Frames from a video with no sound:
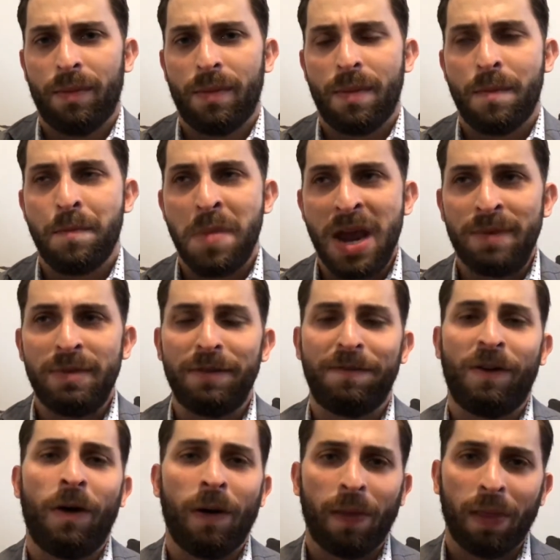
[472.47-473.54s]
made me
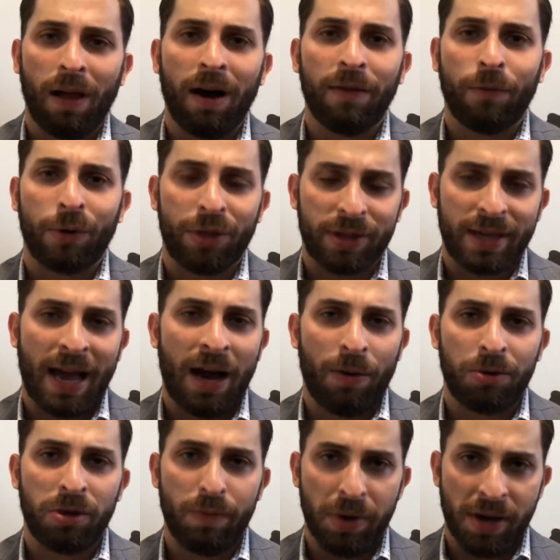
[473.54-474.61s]
fall in love with this
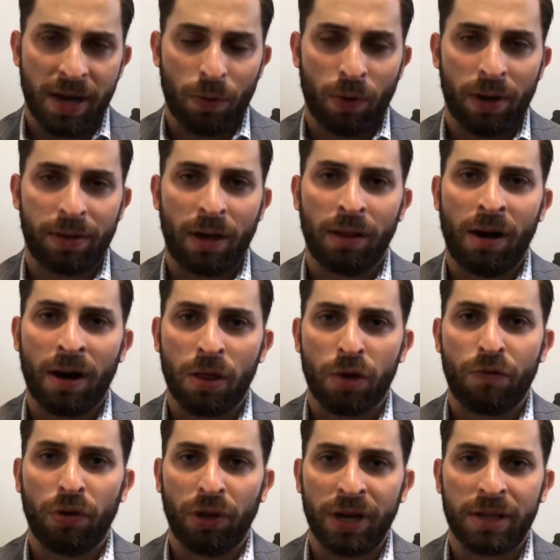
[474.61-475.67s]
house to begin with. A lot of the
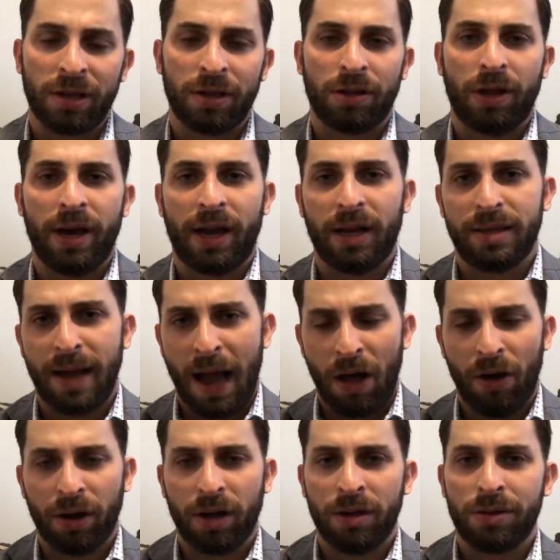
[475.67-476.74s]
releases like
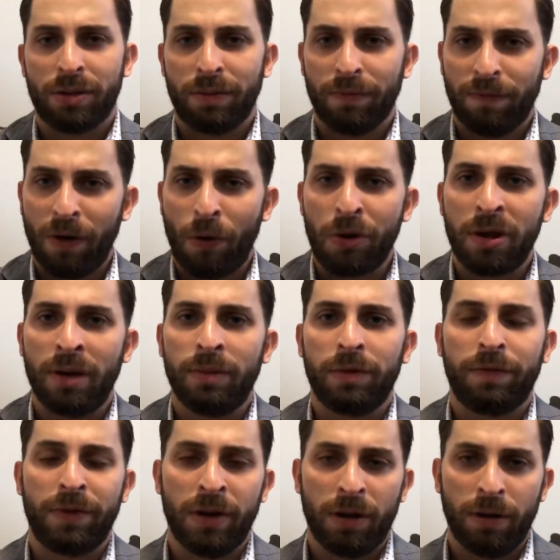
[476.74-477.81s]
Italica and Symphonium and
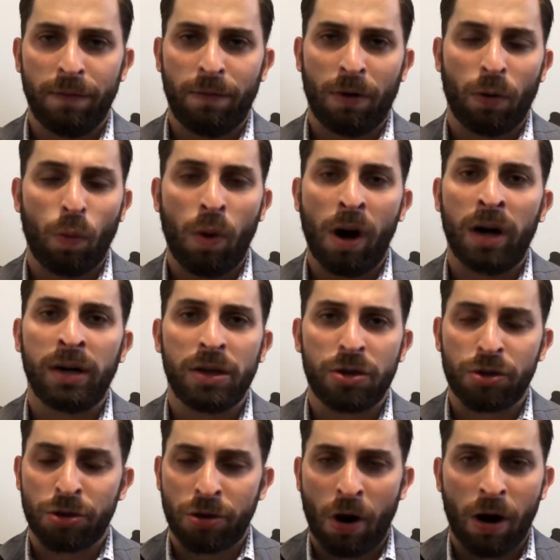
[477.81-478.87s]
Via Cavour 1 and
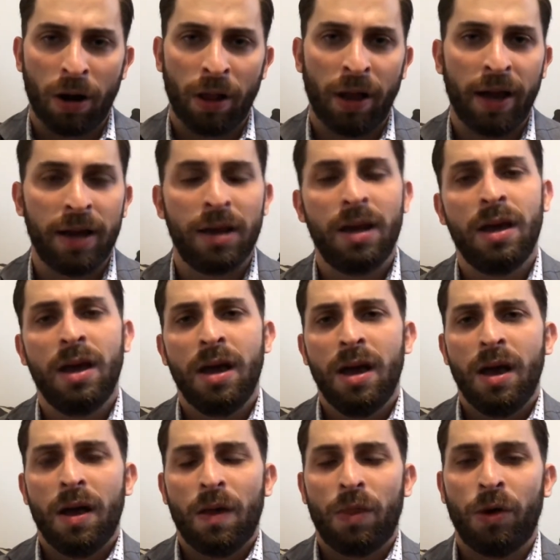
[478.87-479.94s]
Starlight,
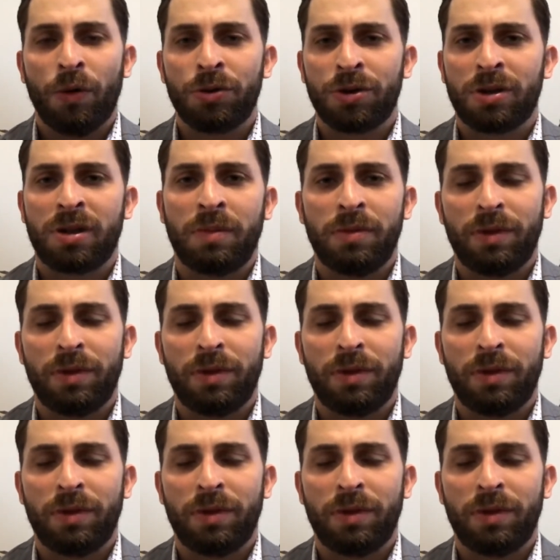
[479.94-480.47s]
those are some of